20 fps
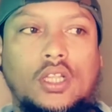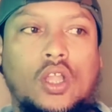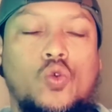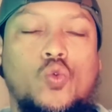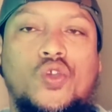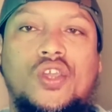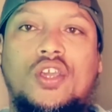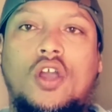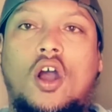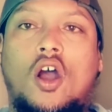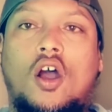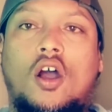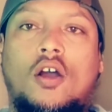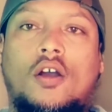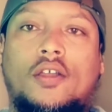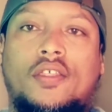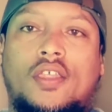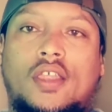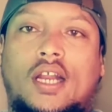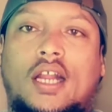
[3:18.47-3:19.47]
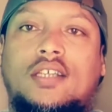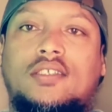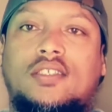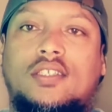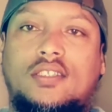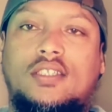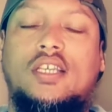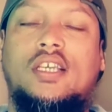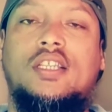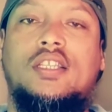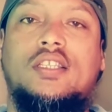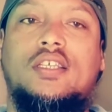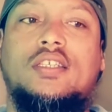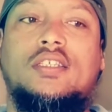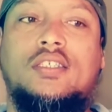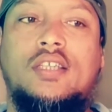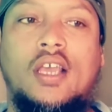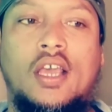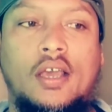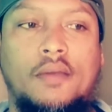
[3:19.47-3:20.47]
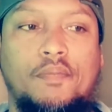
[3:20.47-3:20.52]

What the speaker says: we are thrusted in this